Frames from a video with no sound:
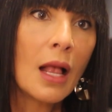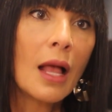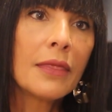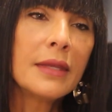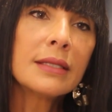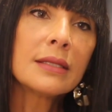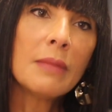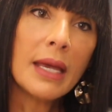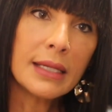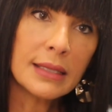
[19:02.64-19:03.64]
And this
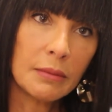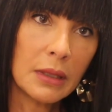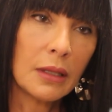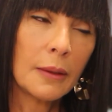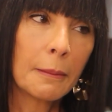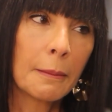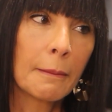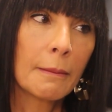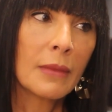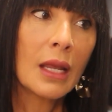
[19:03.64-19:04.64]
makes me,
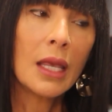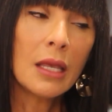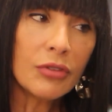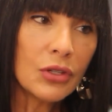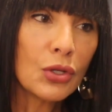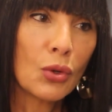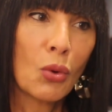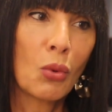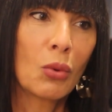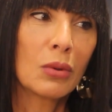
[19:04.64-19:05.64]
even
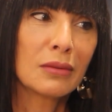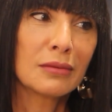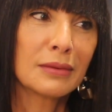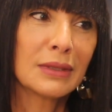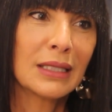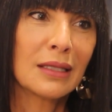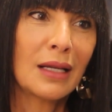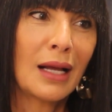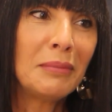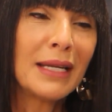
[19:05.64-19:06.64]
though
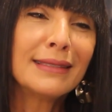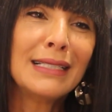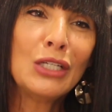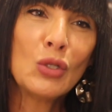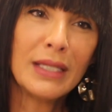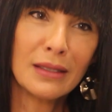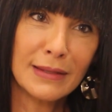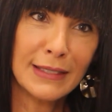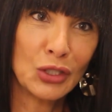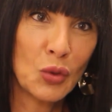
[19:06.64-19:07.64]
I'm not diluting
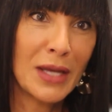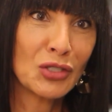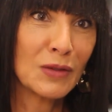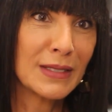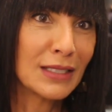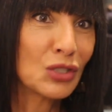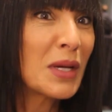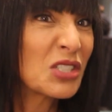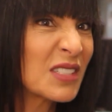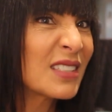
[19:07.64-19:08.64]
the situation
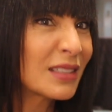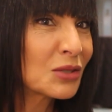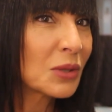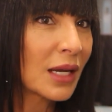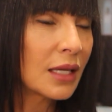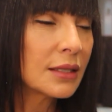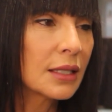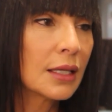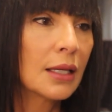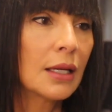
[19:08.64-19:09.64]
is not great,
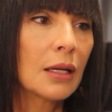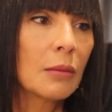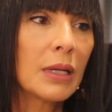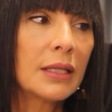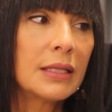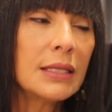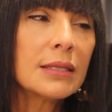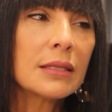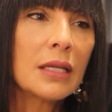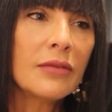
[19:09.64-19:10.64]
but
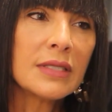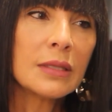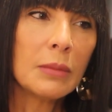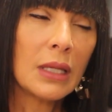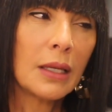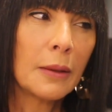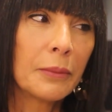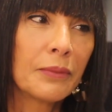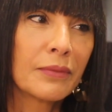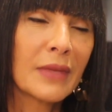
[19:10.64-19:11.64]
this gives me
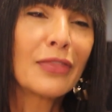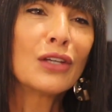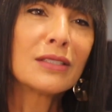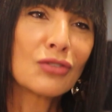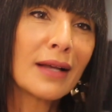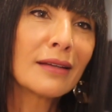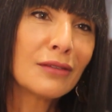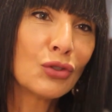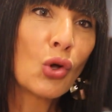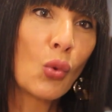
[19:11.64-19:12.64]
the
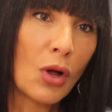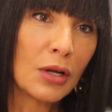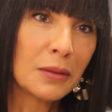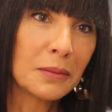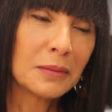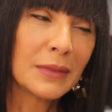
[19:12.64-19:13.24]
strength to go on.